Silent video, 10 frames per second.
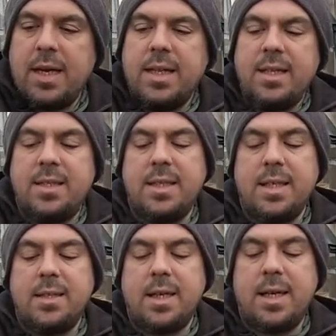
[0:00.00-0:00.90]
and this
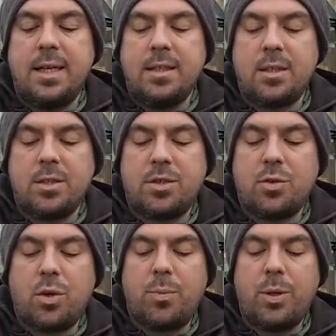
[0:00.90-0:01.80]
seed is
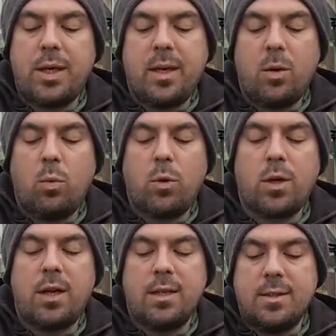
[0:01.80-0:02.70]
strawberry
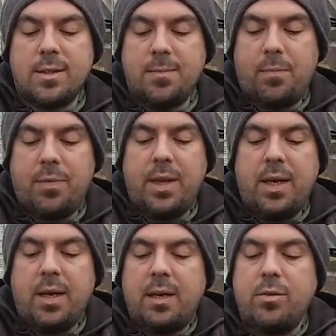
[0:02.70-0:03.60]
woodland.
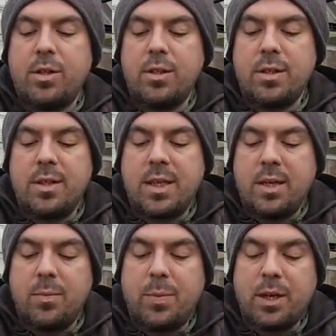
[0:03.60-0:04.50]

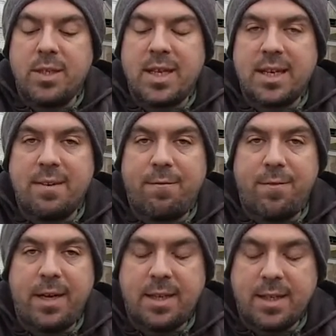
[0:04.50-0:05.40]
Now because I can
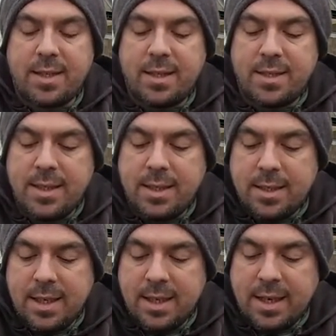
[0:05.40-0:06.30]
feel that the
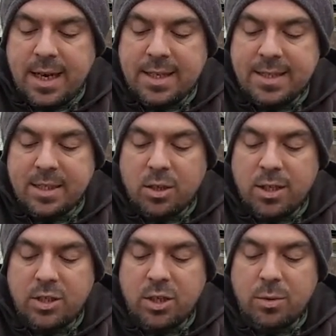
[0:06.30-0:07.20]
seed hasn't got
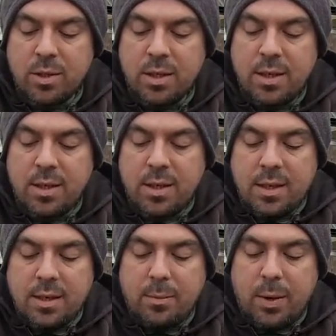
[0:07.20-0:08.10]
its own
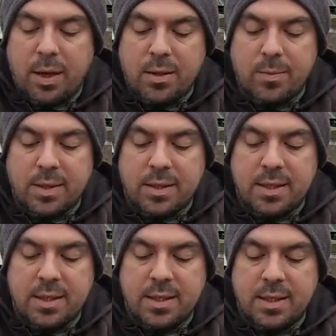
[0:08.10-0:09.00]

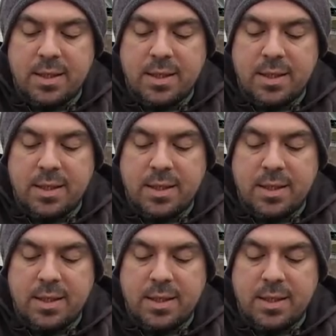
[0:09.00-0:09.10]
compartment,